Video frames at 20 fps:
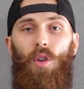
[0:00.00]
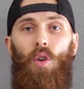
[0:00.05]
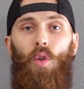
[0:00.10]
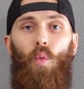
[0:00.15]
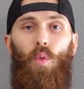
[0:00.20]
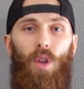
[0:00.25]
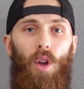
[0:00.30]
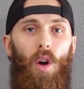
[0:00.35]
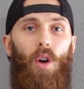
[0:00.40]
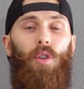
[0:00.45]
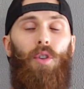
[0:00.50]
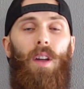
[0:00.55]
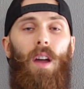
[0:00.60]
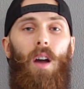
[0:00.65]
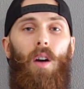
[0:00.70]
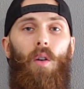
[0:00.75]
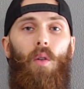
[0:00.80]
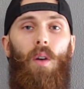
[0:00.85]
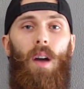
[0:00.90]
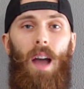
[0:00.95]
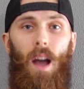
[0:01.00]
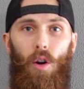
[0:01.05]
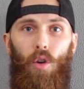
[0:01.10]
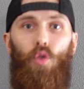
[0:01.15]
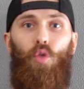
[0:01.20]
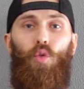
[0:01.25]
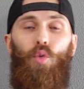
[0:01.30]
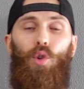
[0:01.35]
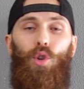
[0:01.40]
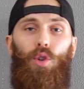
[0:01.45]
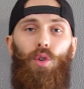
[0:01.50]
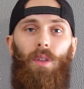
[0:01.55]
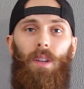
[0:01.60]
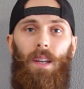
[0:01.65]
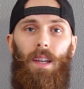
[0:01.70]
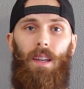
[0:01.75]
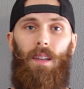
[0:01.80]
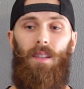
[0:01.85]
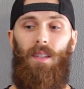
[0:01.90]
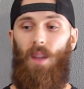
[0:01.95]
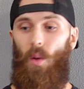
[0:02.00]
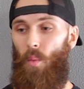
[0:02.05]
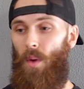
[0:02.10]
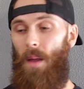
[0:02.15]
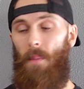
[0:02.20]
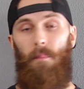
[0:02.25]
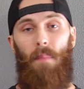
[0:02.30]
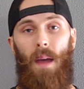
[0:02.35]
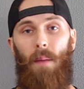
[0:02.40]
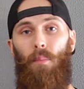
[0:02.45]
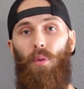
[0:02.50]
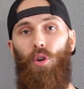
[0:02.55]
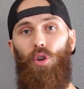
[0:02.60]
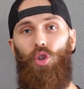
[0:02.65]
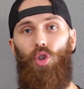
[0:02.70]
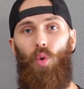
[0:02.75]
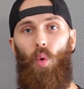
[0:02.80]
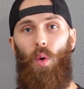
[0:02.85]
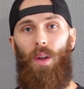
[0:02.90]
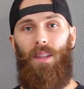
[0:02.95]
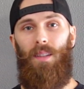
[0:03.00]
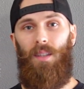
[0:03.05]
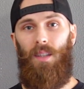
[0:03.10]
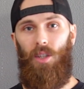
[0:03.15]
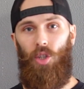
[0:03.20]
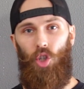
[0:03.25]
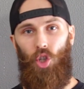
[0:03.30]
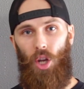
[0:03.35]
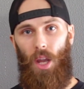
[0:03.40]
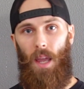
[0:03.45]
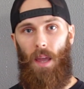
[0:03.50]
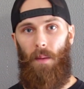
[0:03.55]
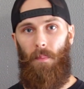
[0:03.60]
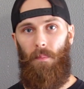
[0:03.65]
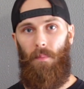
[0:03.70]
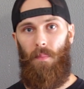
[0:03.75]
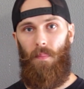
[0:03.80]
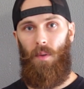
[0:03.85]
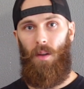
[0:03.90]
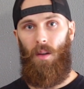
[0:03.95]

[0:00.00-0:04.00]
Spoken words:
We all know how crucial it is that when a member joins a gym,